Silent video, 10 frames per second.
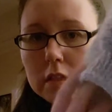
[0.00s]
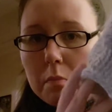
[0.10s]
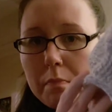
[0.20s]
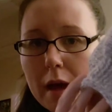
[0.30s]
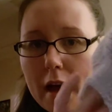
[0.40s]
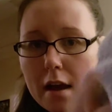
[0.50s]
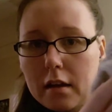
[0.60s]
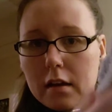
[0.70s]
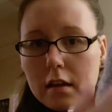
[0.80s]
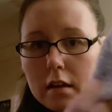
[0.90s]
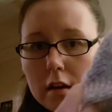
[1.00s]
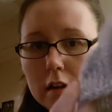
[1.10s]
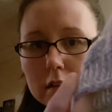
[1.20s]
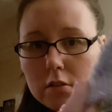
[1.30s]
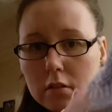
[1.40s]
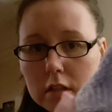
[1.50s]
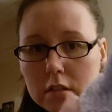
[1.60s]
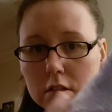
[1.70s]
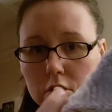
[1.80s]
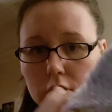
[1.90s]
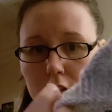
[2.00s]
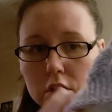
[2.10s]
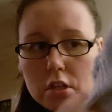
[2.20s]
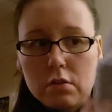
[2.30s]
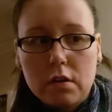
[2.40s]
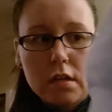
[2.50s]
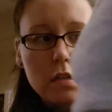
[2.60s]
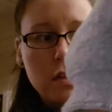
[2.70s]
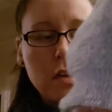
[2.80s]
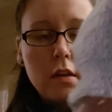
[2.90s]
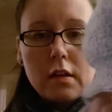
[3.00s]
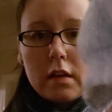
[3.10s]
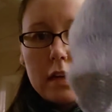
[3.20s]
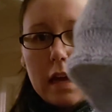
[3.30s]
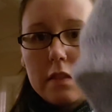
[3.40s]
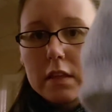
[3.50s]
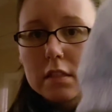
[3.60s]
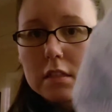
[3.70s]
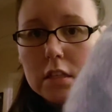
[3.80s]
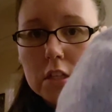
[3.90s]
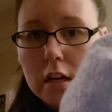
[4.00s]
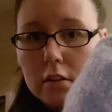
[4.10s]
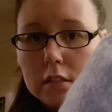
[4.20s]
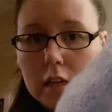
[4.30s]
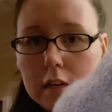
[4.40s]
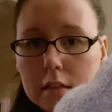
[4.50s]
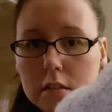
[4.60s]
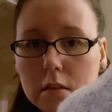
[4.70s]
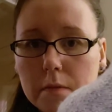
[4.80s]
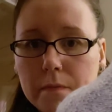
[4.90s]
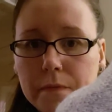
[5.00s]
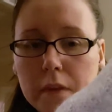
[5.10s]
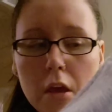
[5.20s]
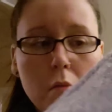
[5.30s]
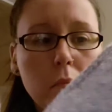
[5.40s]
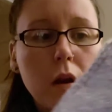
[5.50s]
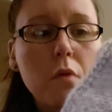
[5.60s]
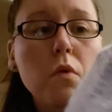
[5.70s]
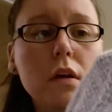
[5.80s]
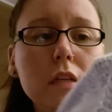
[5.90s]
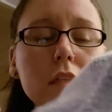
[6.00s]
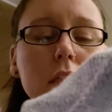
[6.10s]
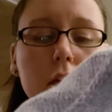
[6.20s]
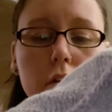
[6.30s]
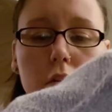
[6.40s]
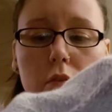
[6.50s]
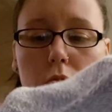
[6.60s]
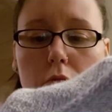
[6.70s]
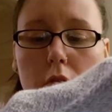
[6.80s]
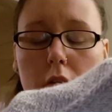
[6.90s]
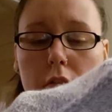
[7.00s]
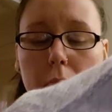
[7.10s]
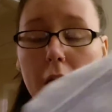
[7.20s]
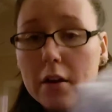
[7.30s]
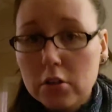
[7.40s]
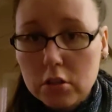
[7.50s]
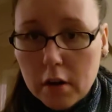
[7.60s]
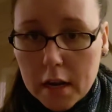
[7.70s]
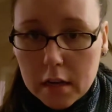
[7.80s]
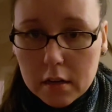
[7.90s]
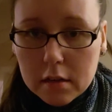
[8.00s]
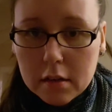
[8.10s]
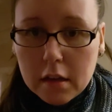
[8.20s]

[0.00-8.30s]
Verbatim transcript: is the back, and it has all this stretch to it. Again, this is the child size. But I wanted to tell you the pattern's great.